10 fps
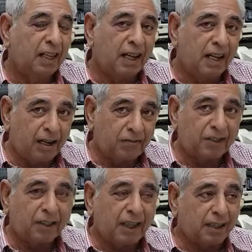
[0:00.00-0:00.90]
After
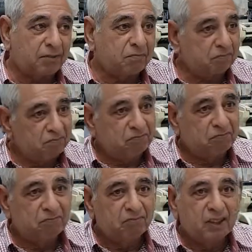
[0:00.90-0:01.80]
that,
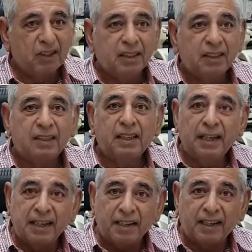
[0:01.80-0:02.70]
the
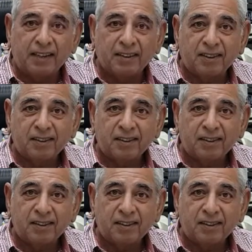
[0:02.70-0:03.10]
internet.